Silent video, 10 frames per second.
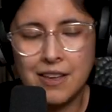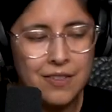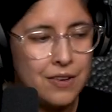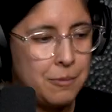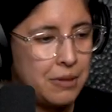
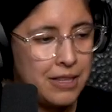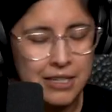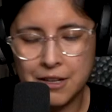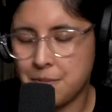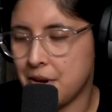There are
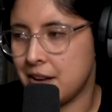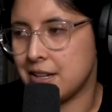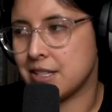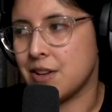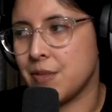plenty of
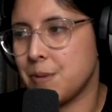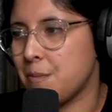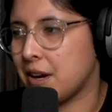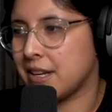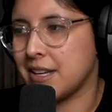products on the
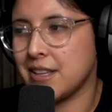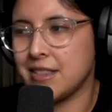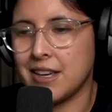market